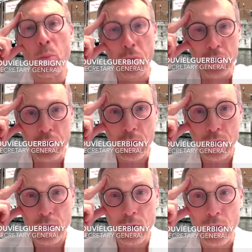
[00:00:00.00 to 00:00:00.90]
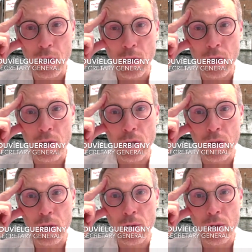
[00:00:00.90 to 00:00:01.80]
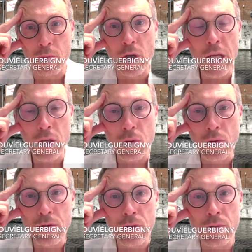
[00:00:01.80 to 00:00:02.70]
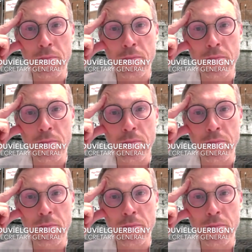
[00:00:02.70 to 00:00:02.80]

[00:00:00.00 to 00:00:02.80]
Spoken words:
put those molecules